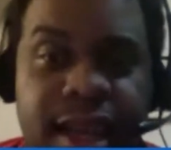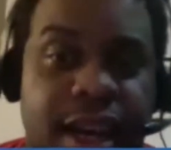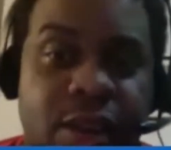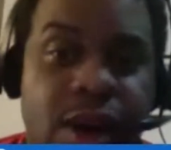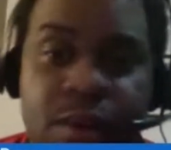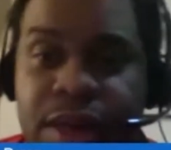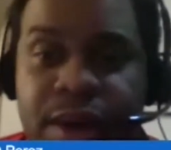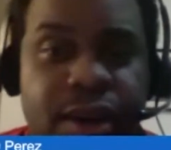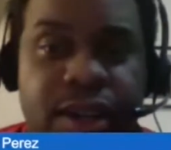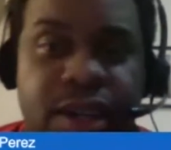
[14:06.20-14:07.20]
right. Whether
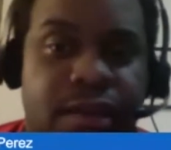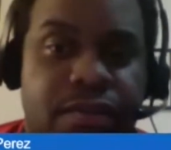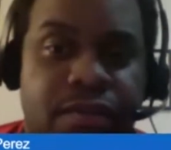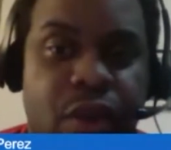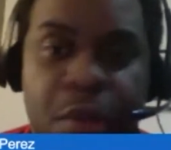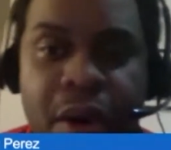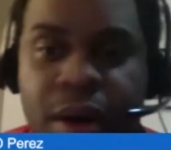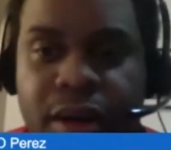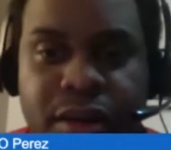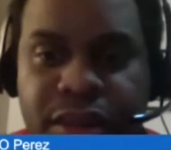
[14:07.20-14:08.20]
it's a
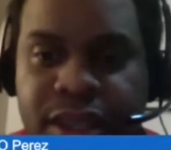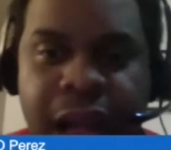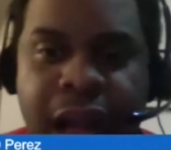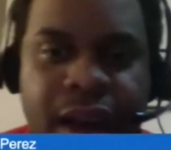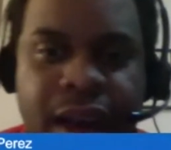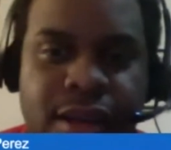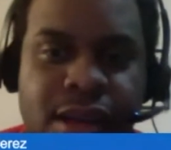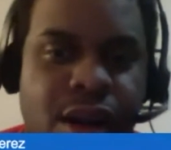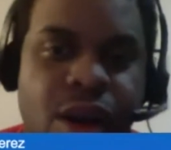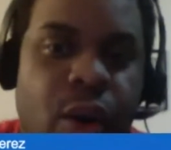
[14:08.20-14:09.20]
football style
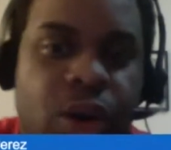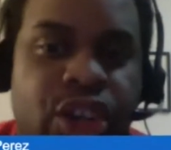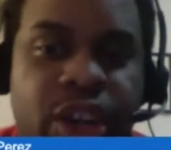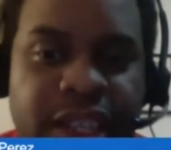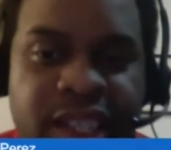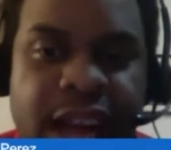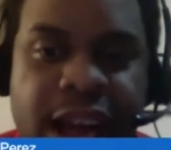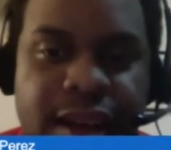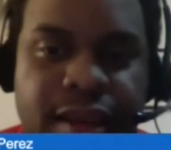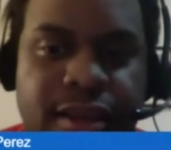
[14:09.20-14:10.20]
or soccer
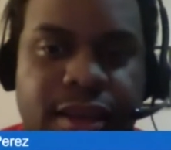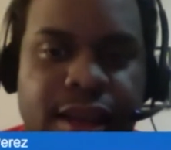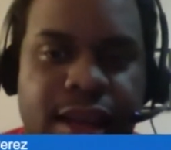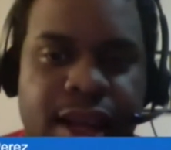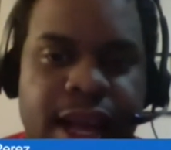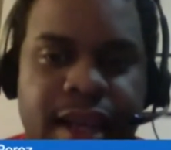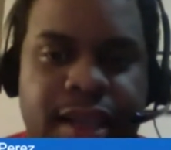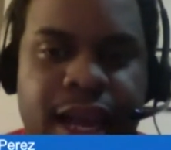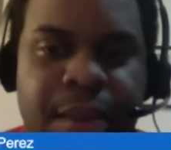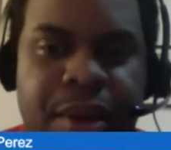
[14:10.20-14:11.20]
style
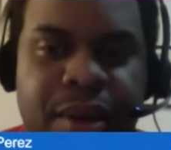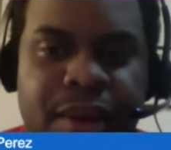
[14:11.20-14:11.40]
type of